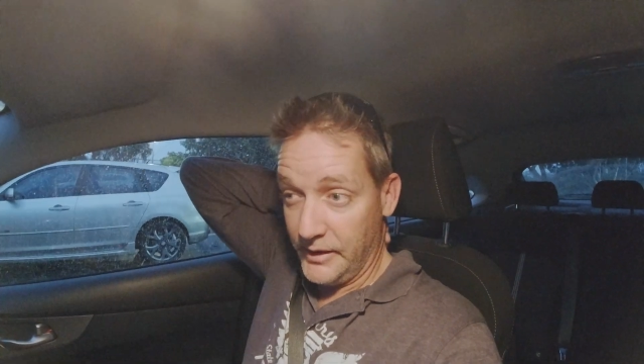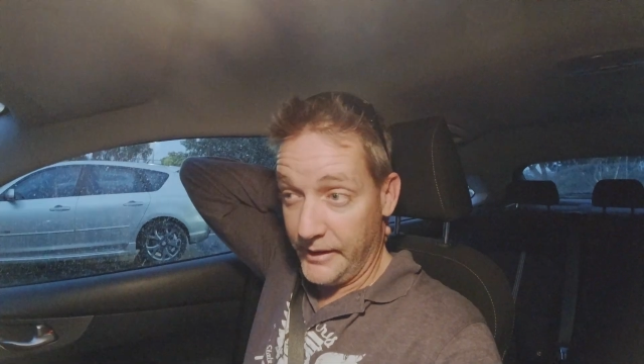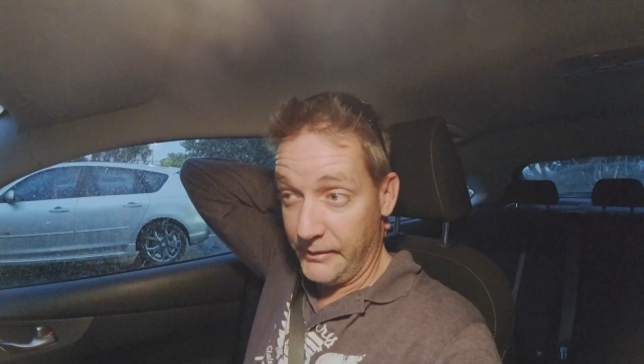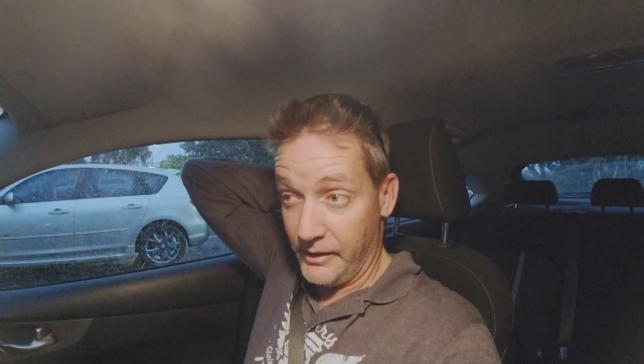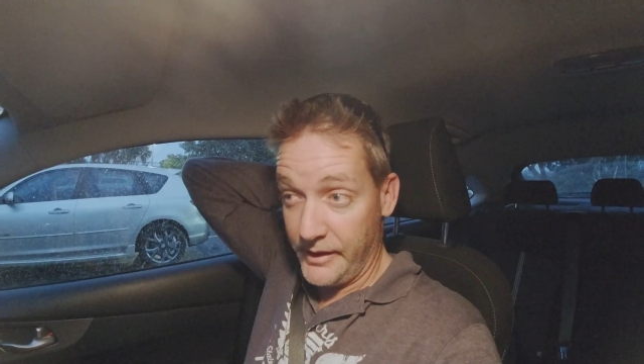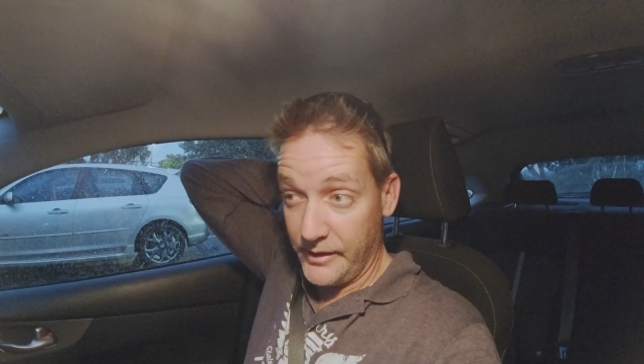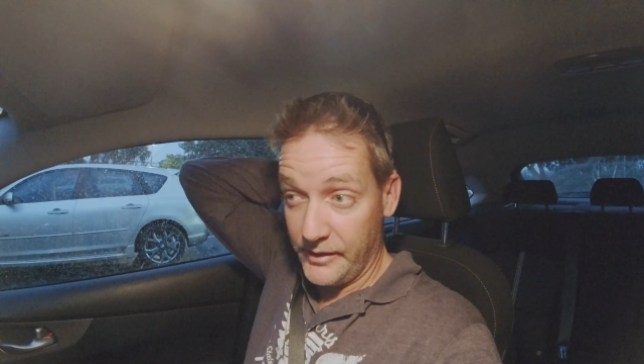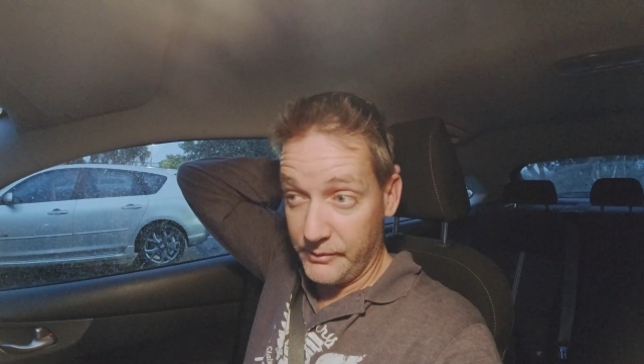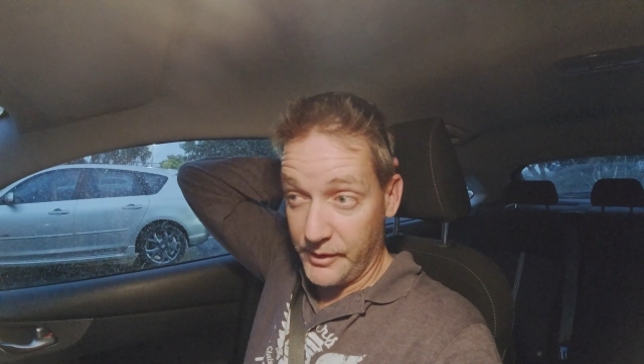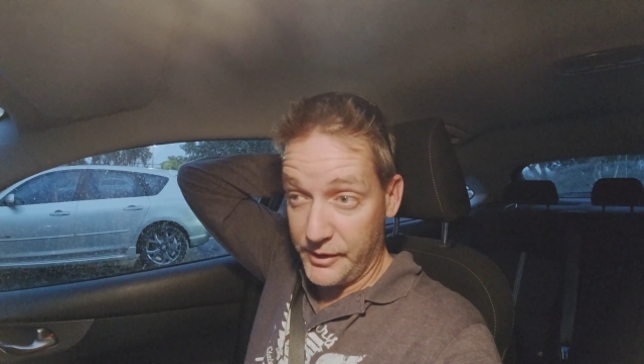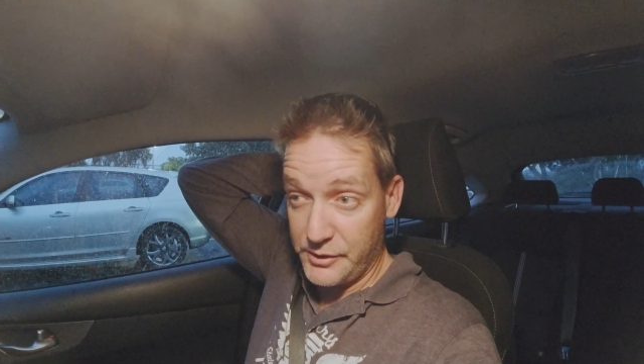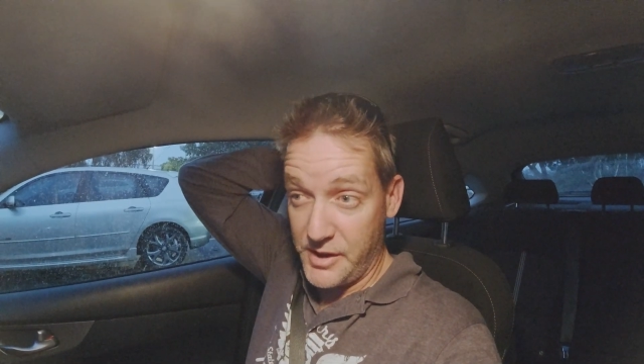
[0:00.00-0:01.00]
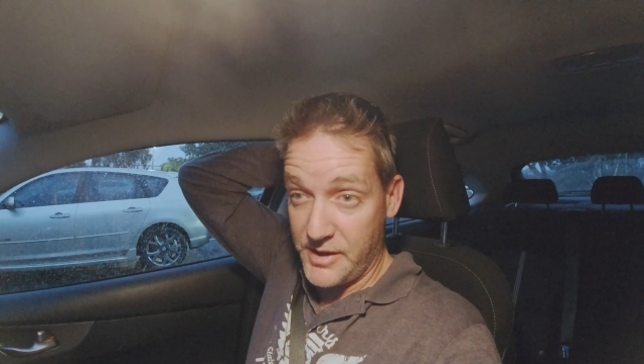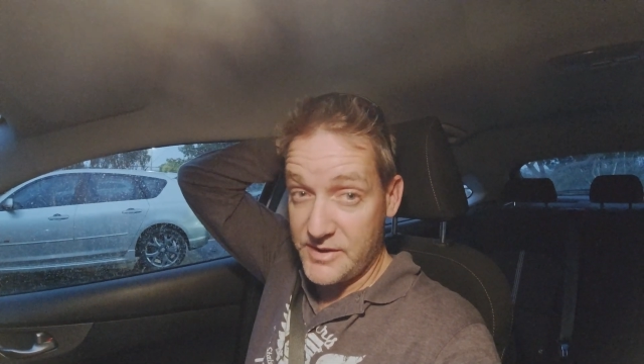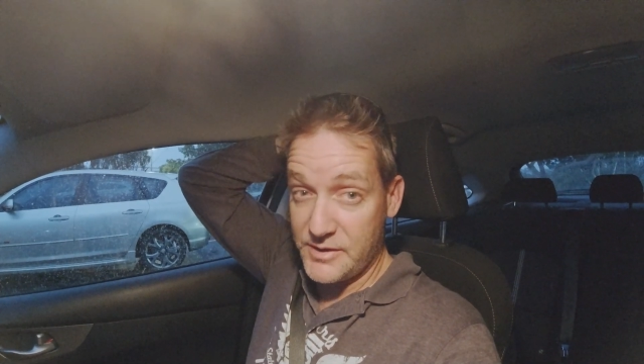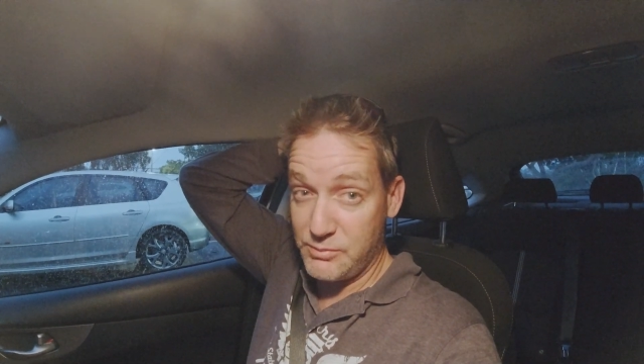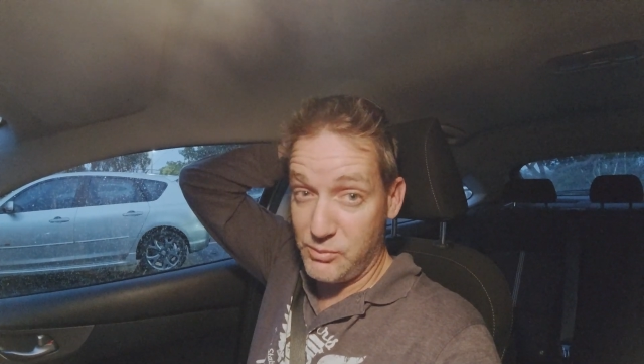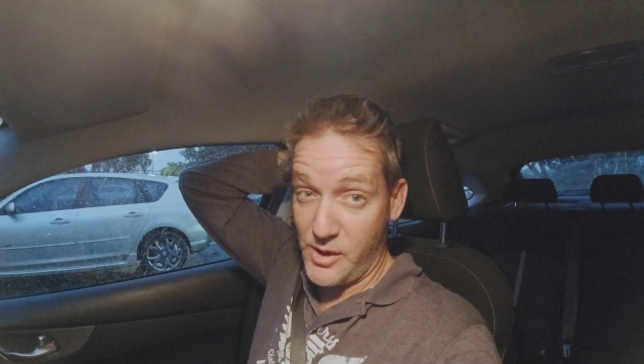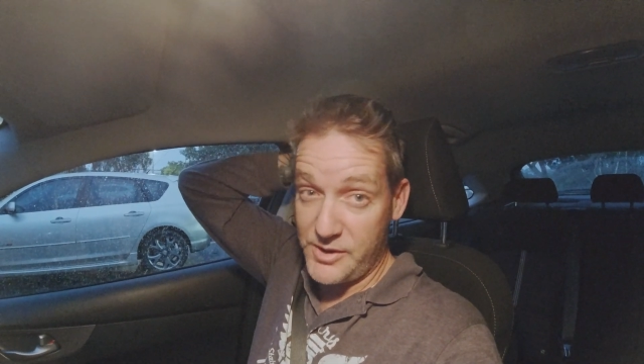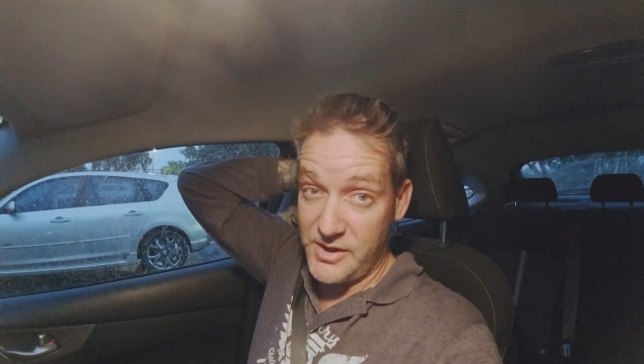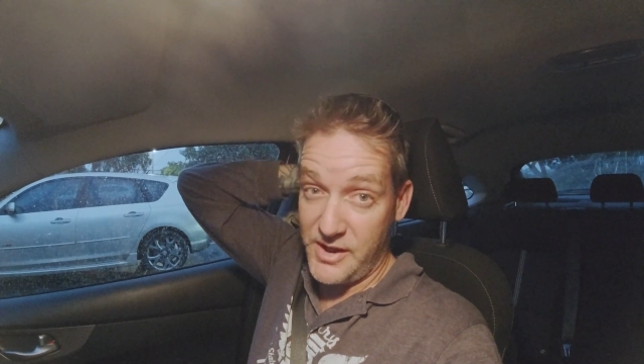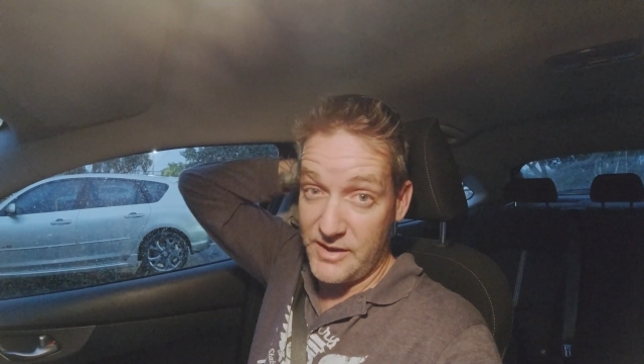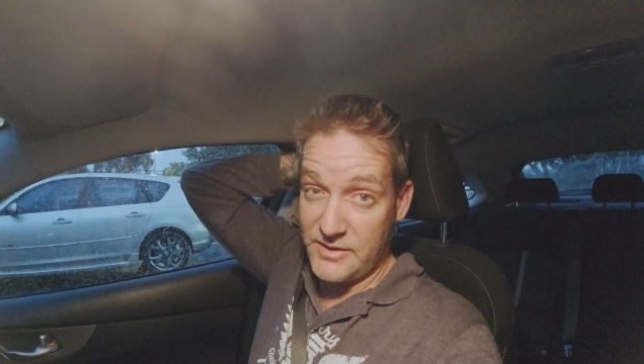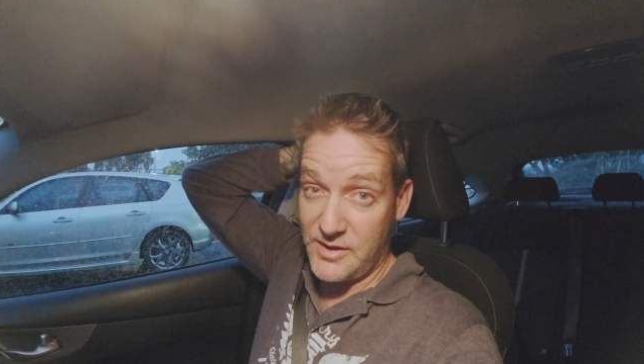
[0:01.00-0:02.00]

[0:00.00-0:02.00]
Anyway, I'm going to test this watch out.